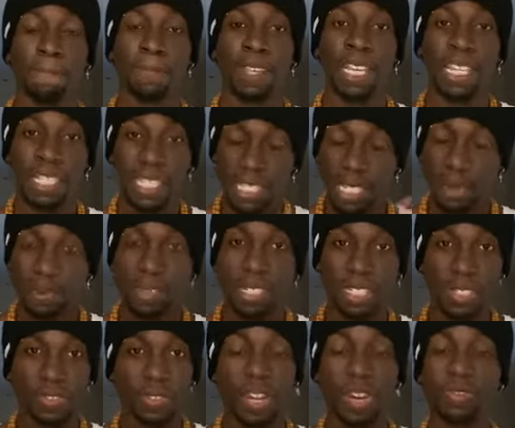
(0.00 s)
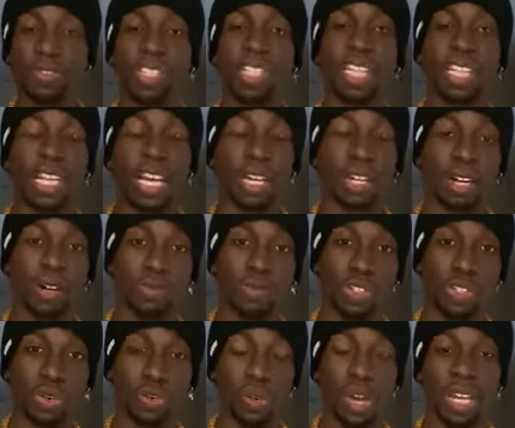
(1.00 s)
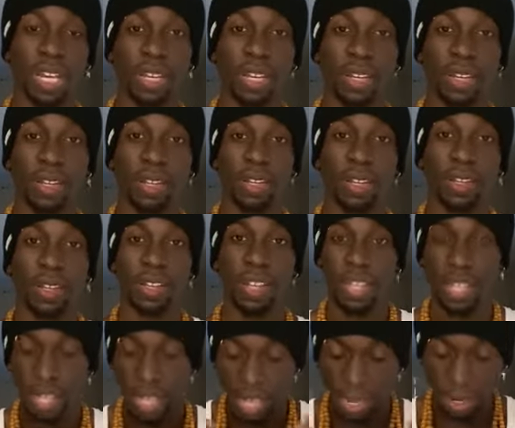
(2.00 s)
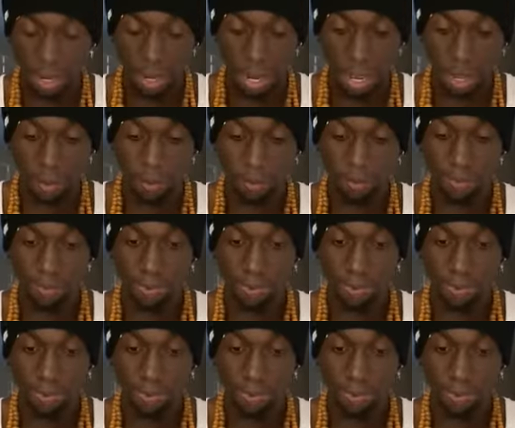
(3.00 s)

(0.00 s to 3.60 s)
Acceptance for everything that comes your way and, and, and